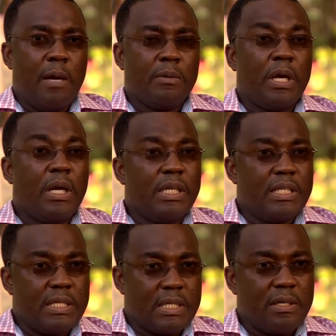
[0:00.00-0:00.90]

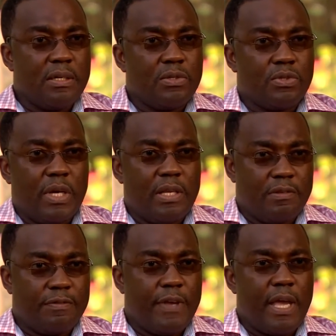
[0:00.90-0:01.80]
knowledge and skills
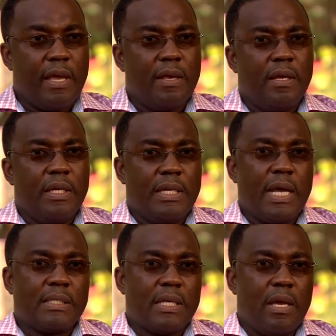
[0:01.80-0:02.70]
transfer,
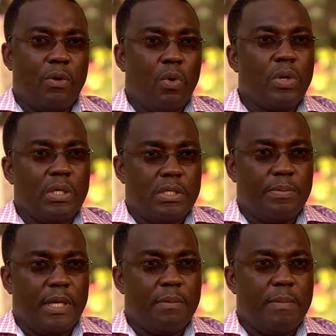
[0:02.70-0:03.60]
that goal is
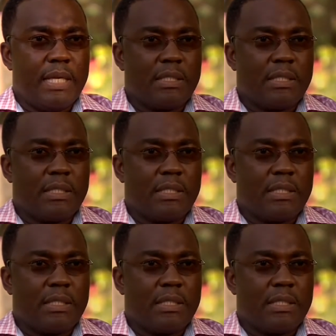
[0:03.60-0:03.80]
being met.